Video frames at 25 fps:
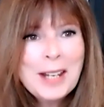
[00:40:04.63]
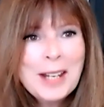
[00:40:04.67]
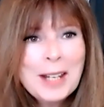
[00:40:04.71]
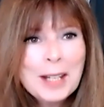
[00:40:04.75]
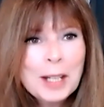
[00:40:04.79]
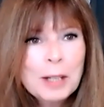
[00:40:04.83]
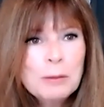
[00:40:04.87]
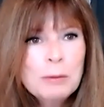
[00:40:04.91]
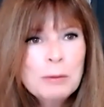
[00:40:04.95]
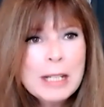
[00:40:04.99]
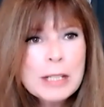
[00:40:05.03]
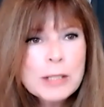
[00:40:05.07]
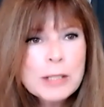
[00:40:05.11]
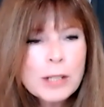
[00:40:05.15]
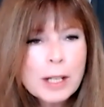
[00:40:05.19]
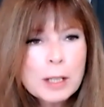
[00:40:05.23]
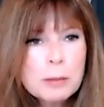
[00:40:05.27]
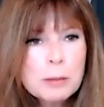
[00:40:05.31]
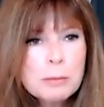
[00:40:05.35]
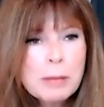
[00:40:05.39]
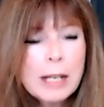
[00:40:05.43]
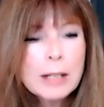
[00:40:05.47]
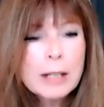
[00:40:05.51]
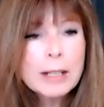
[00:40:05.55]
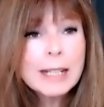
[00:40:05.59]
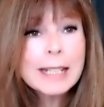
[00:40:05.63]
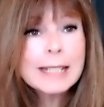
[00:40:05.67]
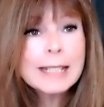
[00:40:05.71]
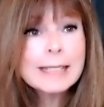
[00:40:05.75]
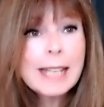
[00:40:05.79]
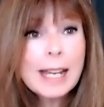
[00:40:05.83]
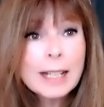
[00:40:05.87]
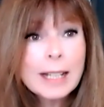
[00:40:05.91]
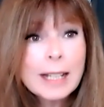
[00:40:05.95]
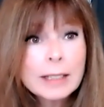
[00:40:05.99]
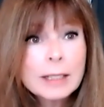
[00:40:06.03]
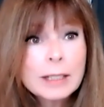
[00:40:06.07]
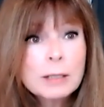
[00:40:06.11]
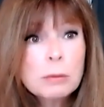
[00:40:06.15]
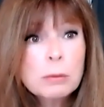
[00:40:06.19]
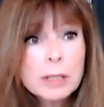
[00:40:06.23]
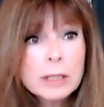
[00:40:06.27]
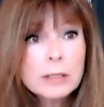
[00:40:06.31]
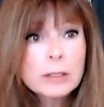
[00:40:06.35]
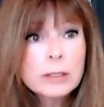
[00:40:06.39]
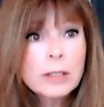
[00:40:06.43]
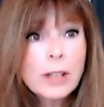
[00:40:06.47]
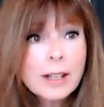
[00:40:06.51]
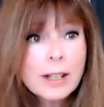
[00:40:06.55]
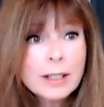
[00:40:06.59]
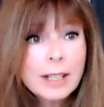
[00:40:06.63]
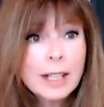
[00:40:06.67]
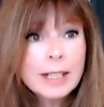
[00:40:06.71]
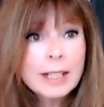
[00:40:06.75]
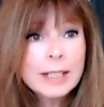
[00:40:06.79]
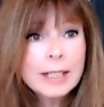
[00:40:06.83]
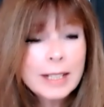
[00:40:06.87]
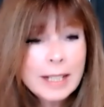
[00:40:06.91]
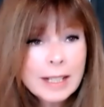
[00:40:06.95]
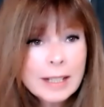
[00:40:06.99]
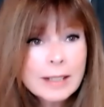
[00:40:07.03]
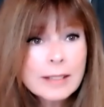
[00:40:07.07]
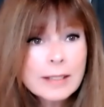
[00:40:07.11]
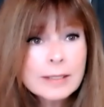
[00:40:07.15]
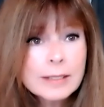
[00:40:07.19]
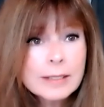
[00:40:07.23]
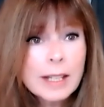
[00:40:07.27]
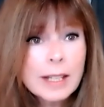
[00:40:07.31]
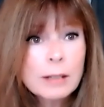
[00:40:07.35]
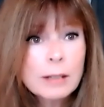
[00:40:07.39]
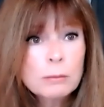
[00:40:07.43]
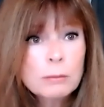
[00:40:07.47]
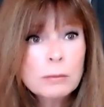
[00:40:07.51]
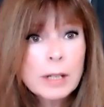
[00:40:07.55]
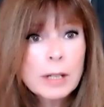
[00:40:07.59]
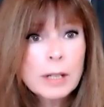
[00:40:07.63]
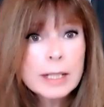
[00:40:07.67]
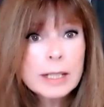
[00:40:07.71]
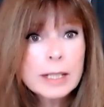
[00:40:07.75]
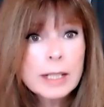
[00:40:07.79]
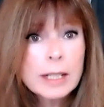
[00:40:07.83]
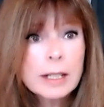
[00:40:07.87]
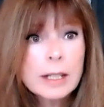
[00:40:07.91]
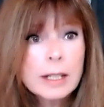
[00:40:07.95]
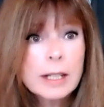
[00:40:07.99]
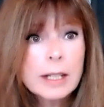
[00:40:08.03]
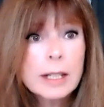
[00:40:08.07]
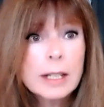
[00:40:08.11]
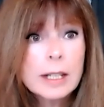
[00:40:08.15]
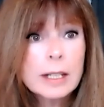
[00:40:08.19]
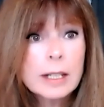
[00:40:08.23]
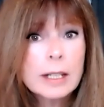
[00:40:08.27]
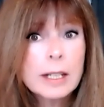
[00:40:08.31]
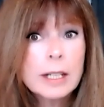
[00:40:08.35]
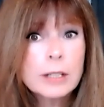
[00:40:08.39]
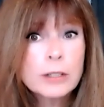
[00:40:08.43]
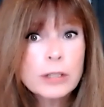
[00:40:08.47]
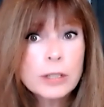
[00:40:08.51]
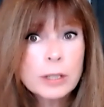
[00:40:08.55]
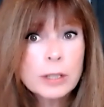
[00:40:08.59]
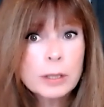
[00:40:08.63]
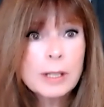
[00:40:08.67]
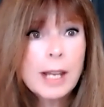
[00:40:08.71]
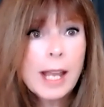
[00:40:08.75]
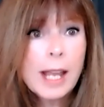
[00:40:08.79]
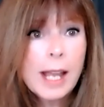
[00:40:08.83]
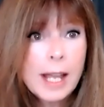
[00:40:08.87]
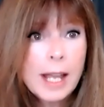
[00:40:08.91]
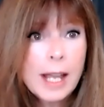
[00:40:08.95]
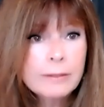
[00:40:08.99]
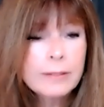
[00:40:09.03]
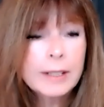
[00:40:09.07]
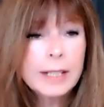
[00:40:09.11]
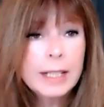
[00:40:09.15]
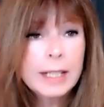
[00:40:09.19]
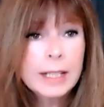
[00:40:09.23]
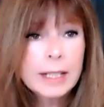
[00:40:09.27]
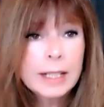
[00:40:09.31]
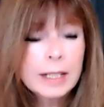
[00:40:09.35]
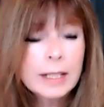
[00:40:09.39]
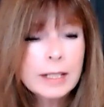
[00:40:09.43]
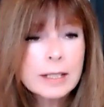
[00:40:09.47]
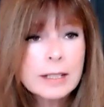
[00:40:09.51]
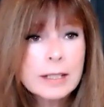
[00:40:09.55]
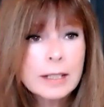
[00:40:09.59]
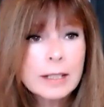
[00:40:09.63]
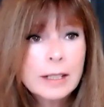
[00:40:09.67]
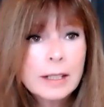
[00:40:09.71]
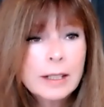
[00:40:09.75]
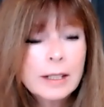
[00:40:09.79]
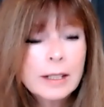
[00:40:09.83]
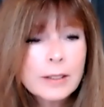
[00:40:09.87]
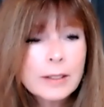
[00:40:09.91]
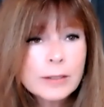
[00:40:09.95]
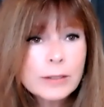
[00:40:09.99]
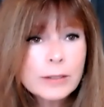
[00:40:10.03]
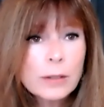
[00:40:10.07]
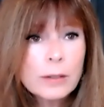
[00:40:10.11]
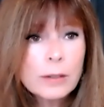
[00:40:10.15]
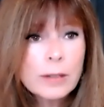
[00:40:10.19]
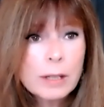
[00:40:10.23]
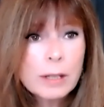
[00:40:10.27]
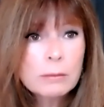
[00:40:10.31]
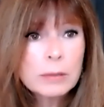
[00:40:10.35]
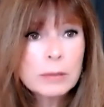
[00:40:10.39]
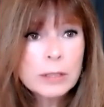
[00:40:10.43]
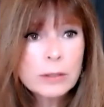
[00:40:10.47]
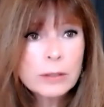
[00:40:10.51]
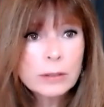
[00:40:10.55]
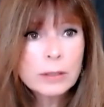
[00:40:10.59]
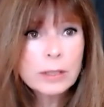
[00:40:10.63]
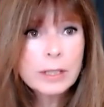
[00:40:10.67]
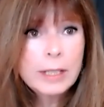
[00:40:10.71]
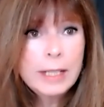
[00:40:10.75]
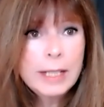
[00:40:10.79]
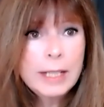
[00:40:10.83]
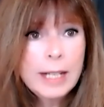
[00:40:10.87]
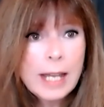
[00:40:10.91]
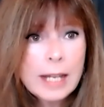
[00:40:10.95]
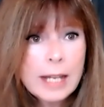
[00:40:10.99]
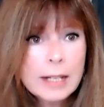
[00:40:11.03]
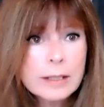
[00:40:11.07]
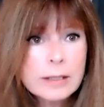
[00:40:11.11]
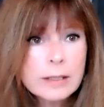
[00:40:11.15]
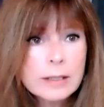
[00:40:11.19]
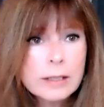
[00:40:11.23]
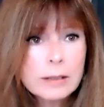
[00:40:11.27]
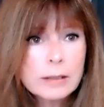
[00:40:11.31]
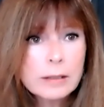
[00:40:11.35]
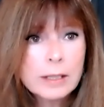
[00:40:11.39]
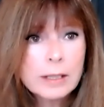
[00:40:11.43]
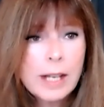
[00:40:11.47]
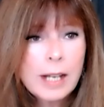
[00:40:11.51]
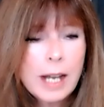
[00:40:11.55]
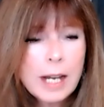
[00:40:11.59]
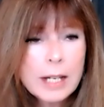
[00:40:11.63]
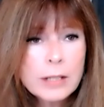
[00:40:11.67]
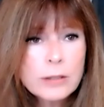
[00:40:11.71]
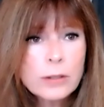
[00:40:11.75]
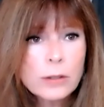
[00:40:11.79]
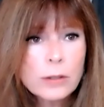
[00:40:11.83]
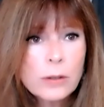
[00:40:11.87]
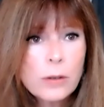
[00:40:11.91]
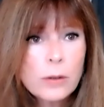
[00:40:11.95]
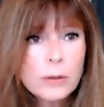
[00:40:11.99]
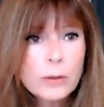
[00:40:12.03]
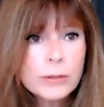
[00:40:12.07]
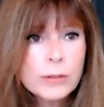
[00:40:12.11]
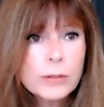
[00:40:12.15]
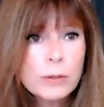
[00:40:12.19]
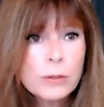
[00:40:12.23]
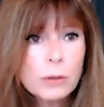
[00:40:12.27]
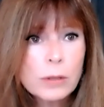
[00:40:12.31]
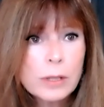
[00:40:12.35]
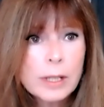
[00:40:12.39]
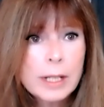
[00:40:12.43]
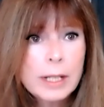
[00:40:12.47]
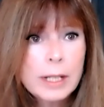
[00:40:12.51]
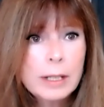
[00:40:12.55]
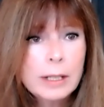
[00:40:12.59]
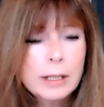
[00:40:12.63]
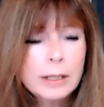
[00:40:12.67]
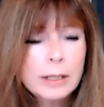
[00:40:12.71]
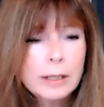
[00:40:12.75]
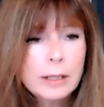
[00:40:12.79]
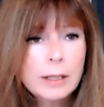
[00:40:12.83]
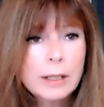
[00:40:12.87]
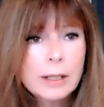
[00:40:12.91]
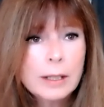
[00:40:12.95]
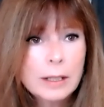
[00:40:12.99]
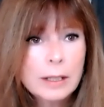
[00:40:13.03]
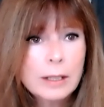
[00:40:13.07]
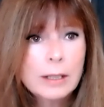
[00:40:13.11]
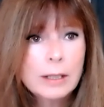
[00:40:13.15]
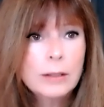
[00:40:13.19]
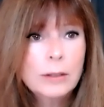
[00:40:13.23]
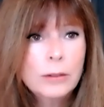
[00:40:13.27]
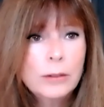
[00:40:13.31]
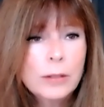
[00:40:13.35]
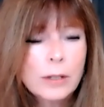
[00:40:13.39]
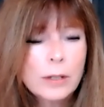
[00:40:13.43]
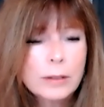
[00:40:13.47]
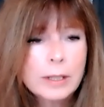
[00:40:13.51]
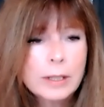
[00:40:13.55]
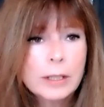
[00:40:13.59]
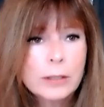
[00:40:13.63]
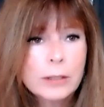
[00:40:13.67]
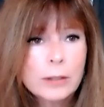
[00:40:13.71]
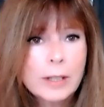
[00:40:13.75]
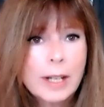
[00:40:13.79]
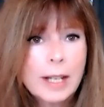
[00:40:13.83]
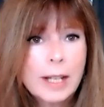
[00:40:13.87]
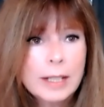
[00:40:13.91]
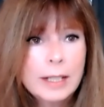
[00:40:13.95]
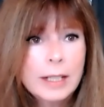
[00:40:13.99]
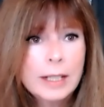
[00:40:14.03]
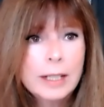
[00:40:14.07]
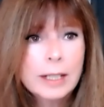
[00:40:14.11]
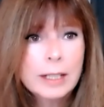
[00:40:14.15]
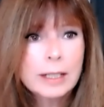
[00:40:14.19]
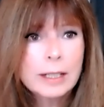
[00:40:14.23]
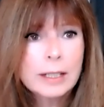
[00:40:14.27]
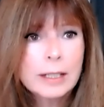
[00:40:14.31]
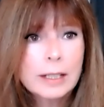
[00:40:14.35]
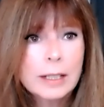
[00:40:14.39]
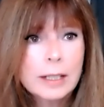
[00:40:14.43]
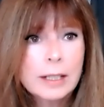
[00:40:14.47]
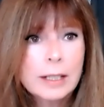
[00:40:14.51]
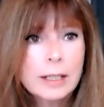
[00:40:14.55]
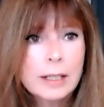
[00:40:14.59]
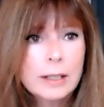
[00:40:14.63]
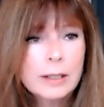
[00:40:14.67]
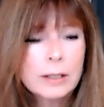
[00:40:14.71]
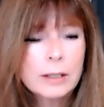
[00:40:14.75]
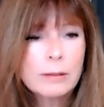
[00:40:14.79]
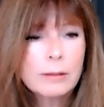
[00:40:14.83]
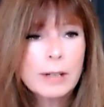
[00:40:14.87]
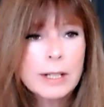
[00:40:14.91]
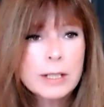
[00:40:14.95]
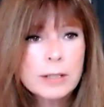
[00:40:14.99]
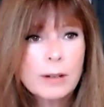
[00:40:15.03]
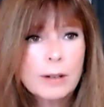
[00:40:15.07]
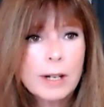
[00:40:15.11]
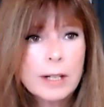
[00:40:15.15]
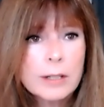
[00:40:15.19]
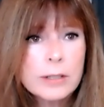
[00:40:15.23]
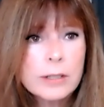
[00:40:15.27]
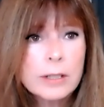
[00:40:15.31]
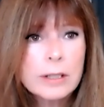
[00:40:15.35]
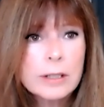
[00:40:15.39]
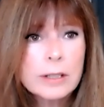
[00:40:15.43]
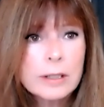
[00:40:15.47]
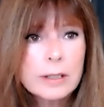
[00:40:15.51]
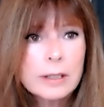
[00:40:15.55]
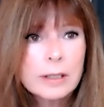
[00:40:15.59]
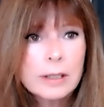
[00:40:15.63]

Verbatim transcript: Can we talk about exactly what a logline is and what it should have in it so that when you're looking at it to guide your whole story, you know that you're guiding it in the right direction?